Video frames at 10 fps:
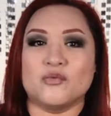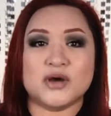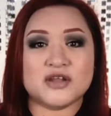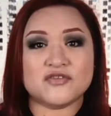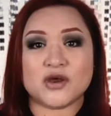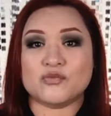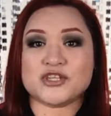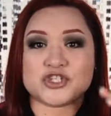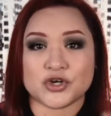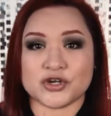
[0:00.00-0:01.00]
One of our
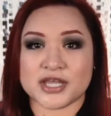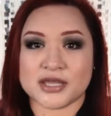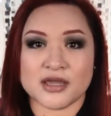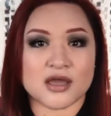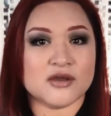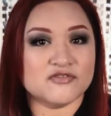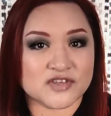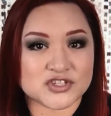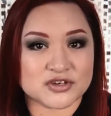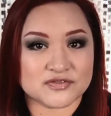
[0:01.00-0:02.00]
returning
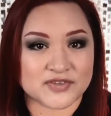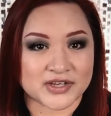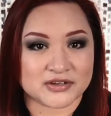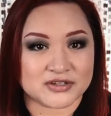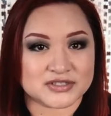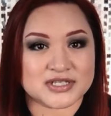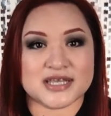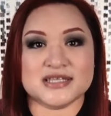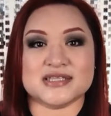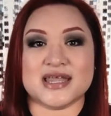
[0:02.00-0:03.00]
featured vendors
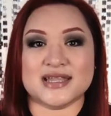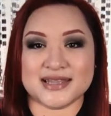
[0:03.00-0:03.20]
is